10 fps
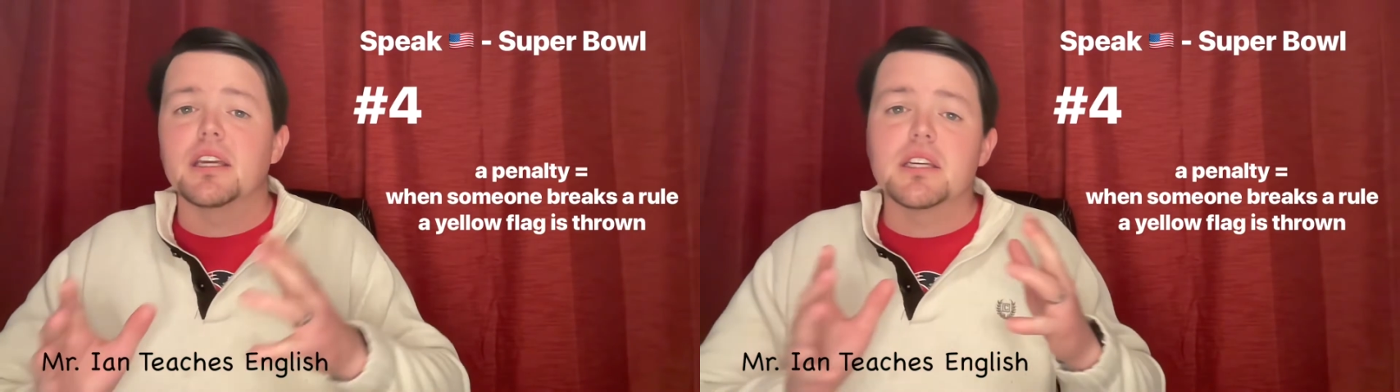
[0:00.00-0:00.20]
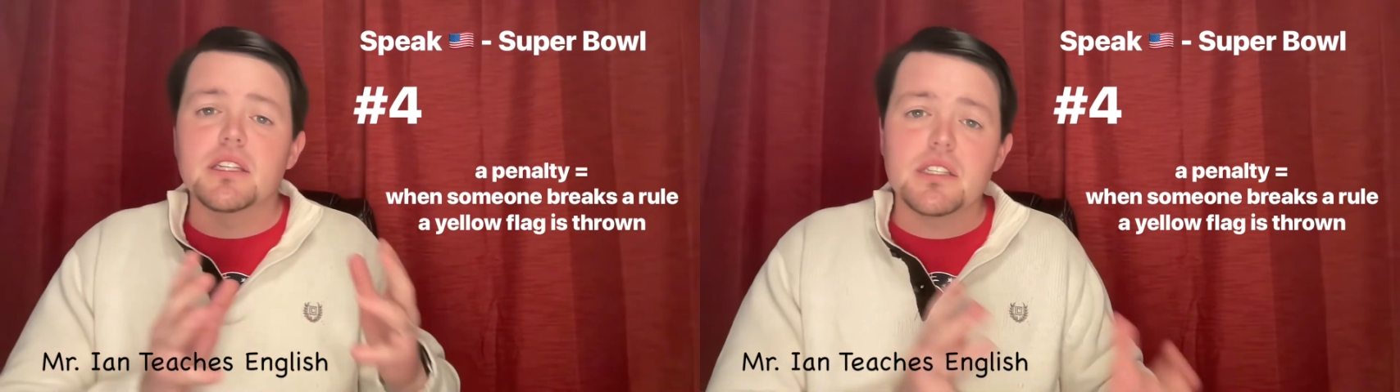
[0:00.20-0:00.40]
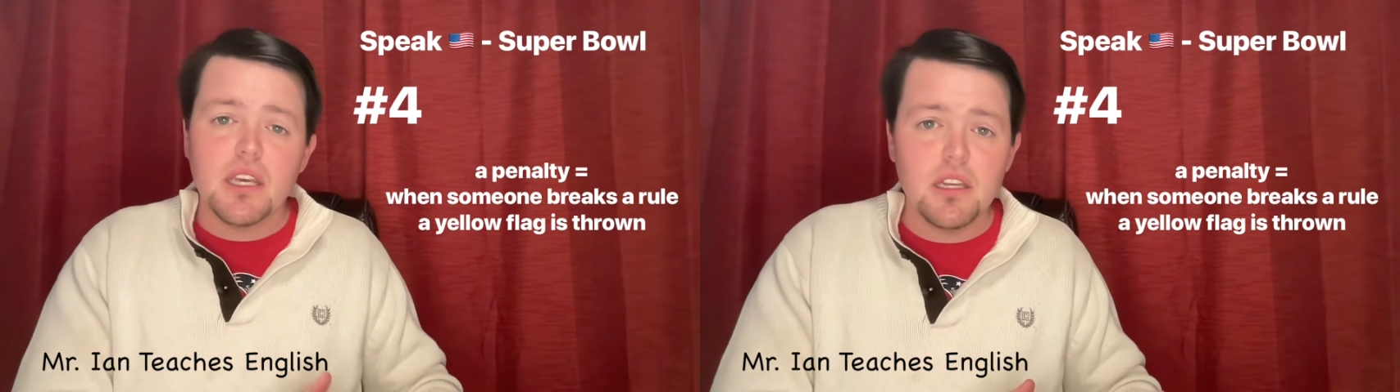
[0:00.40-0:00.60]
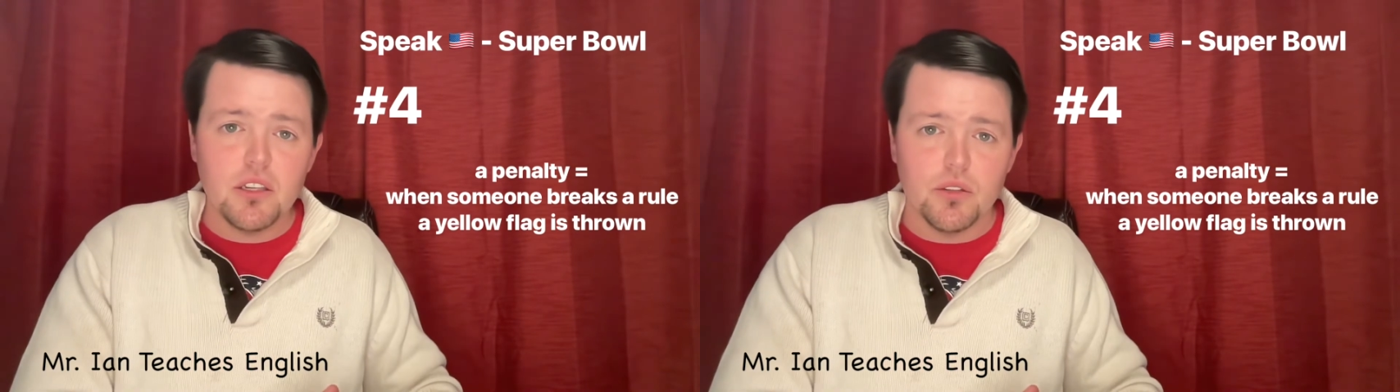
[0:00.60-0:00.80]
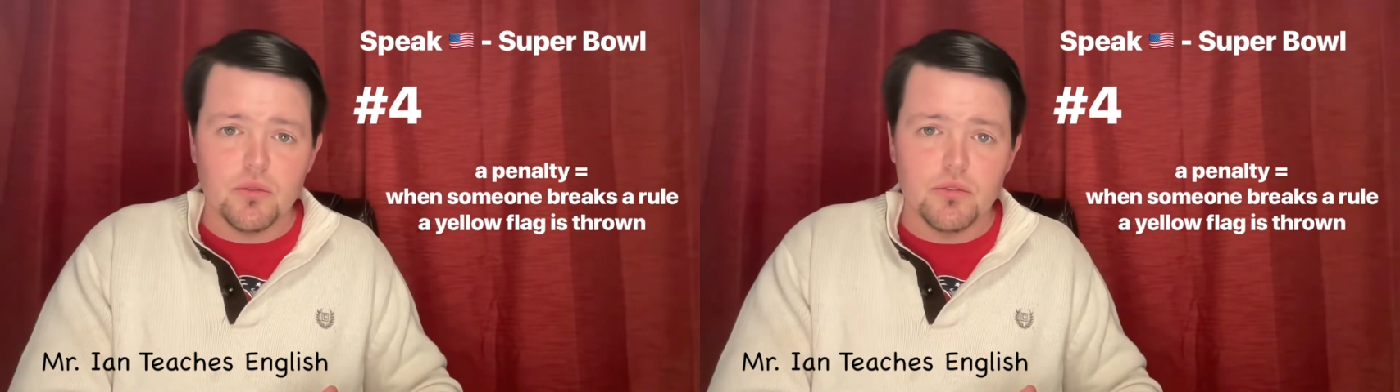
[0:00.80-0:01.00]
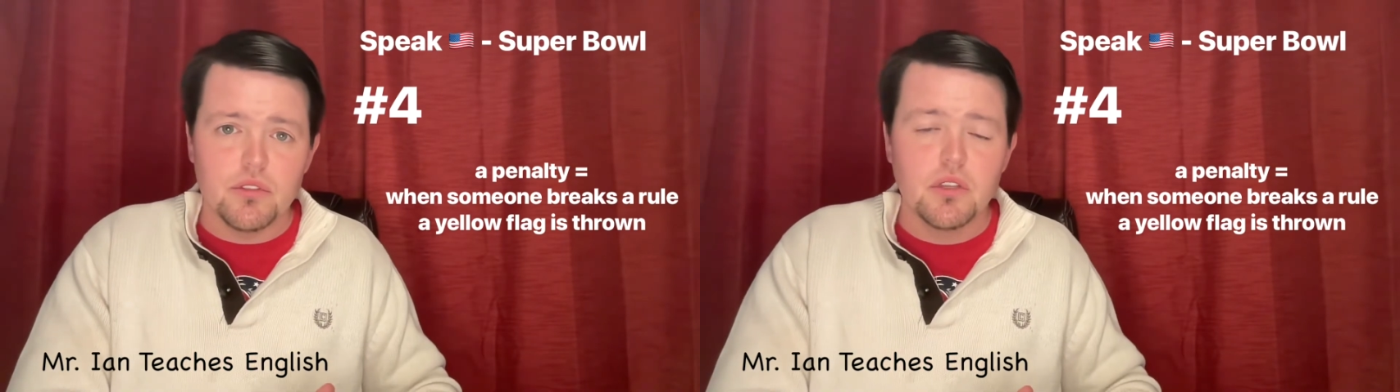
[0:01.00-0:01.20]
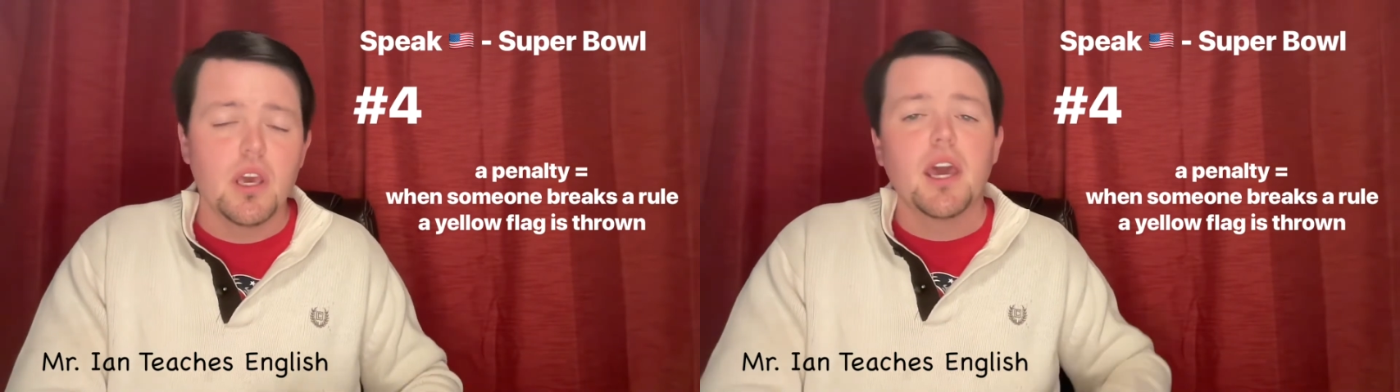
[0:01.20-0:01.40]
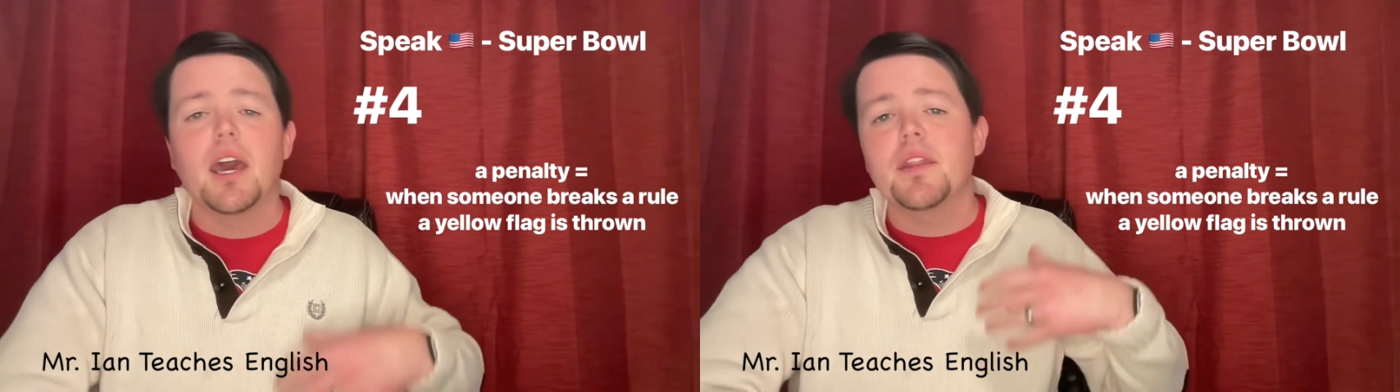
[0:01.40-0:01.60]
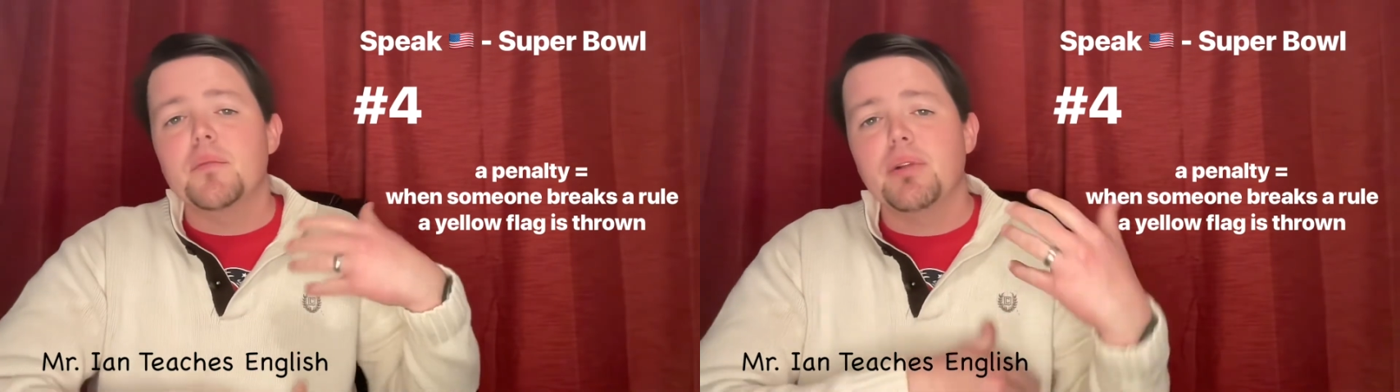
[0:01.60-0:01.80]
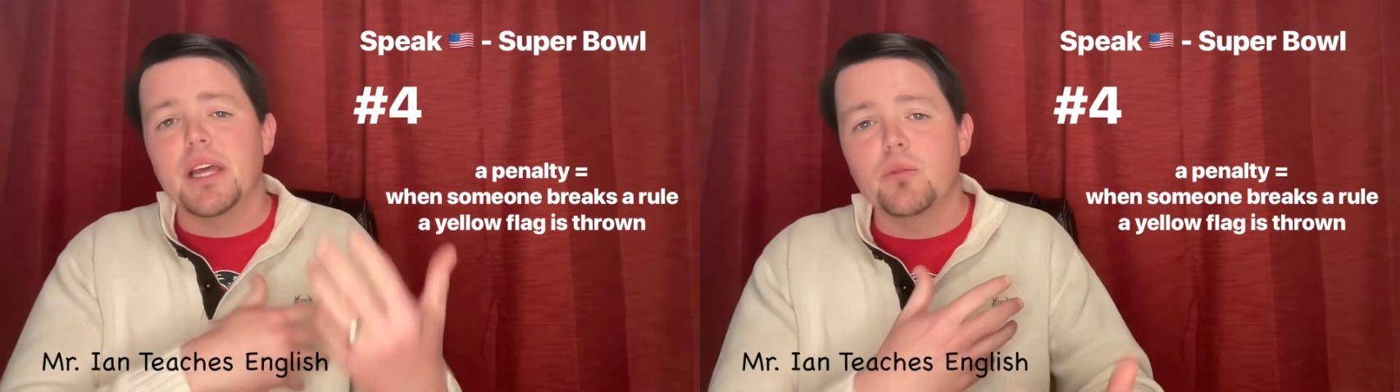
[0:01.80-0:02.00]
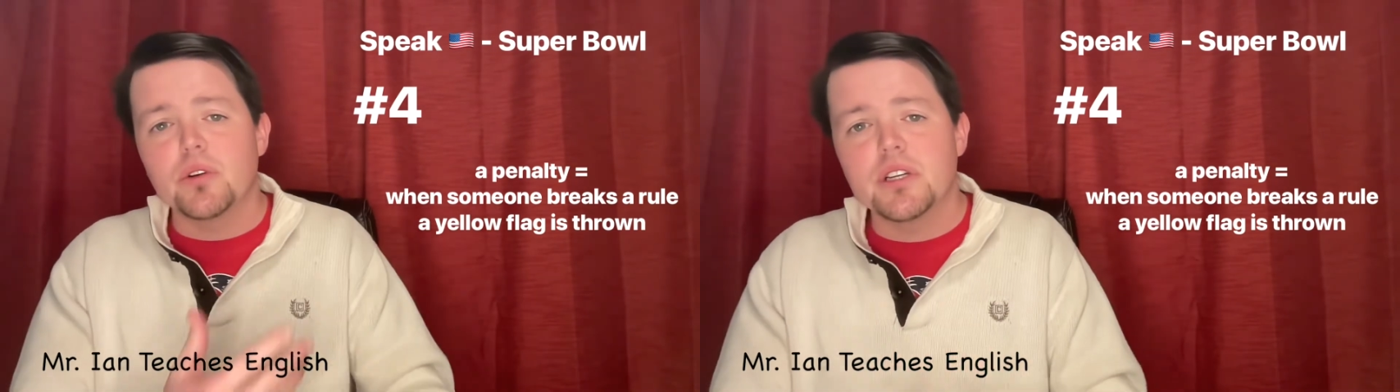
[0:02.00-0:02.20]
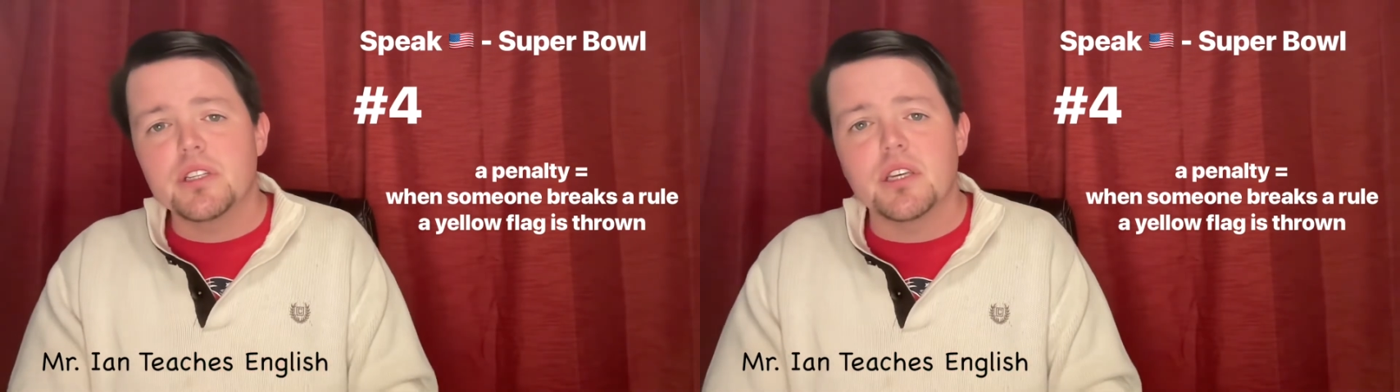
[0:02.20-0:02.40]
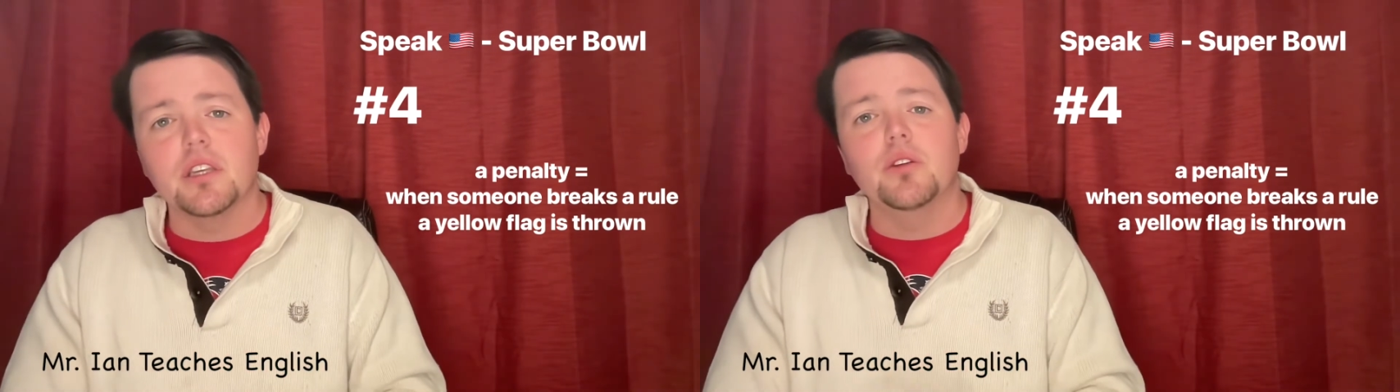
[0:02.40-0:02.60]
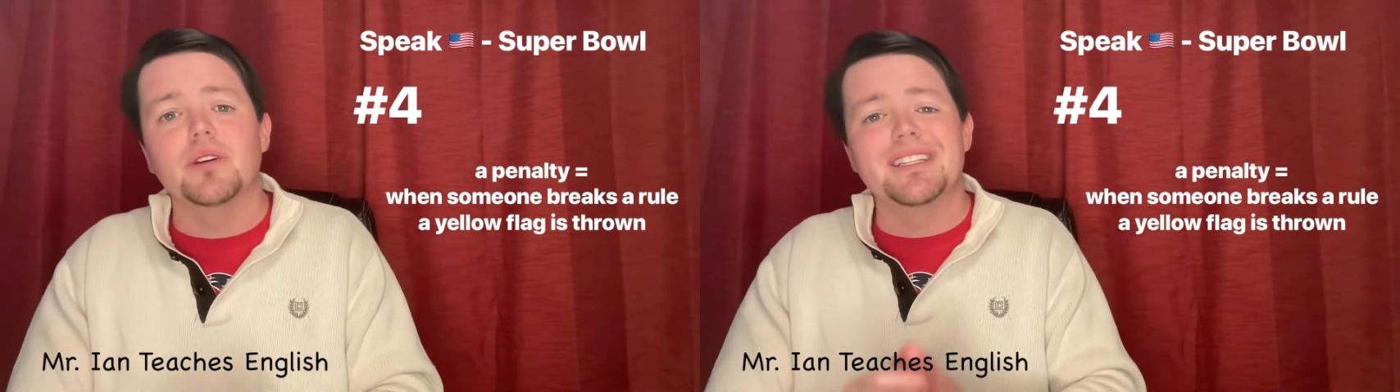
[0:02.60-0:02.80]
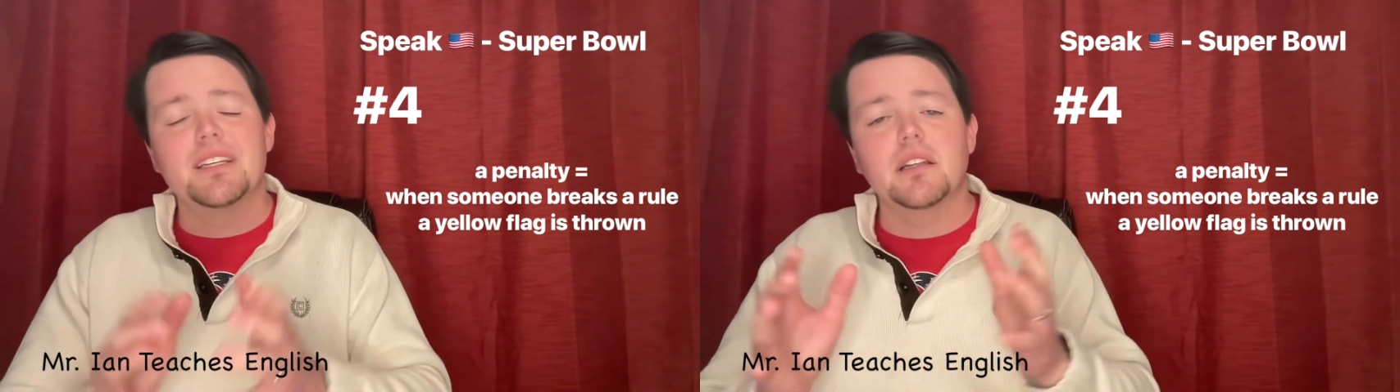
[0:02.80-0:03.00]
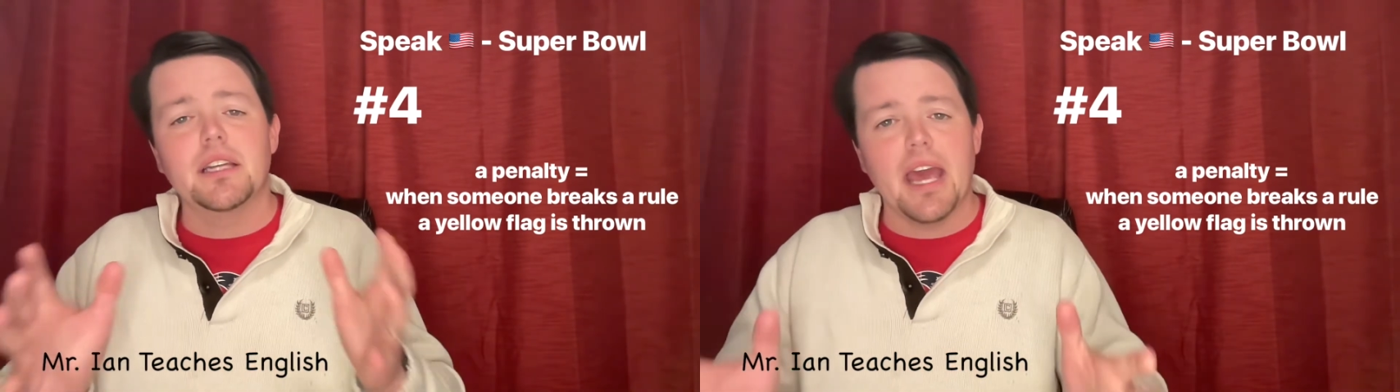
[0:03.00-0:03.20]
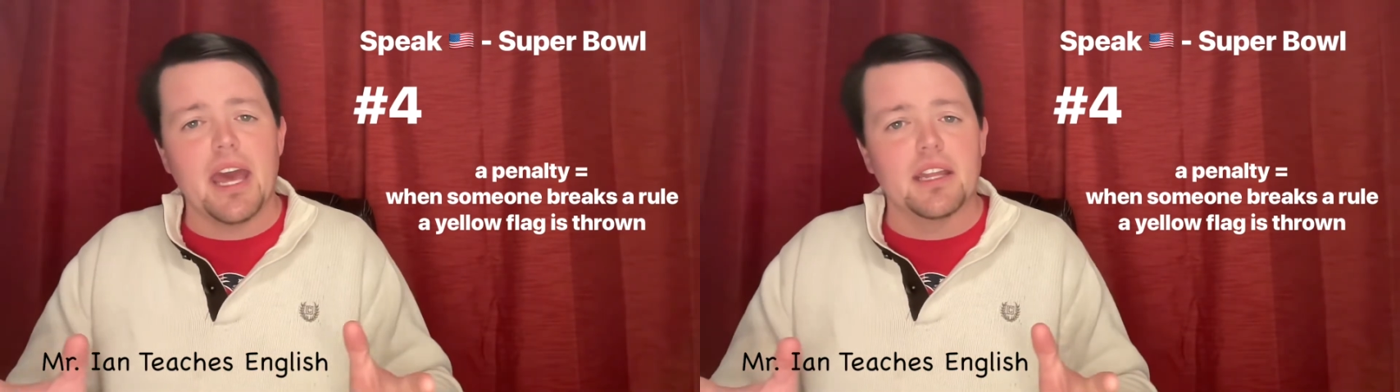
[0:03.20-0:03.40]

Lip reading: continues. And the play will continue until it